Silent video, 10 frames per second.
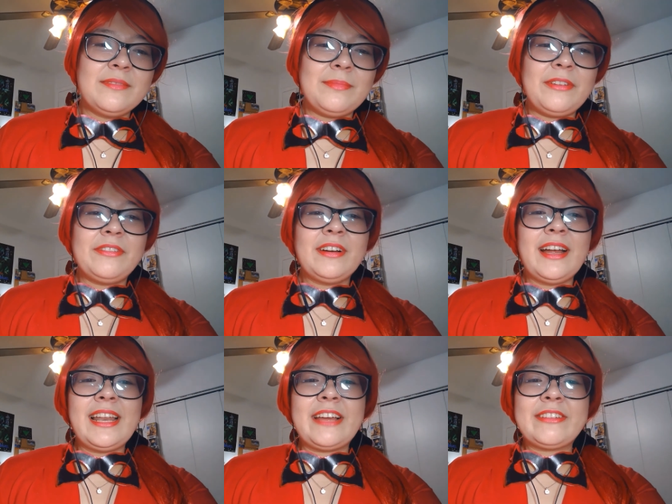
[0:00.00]
Before
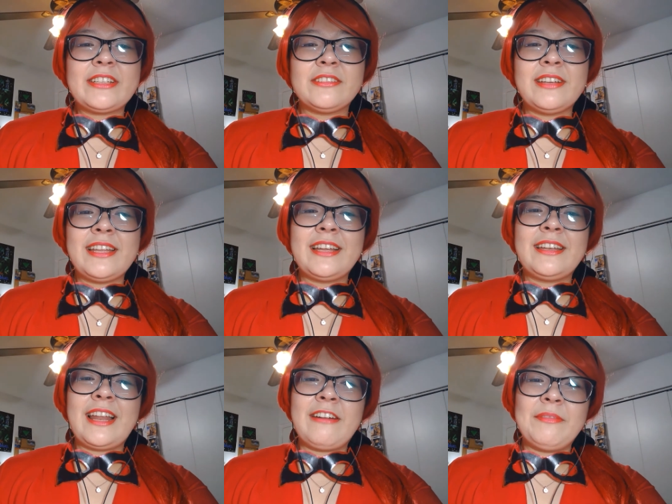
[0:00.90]
I left, I told Iida
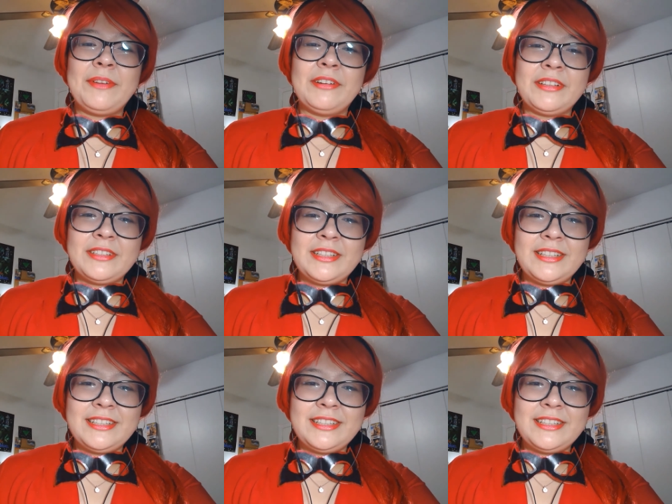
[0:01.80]
that I would be going to,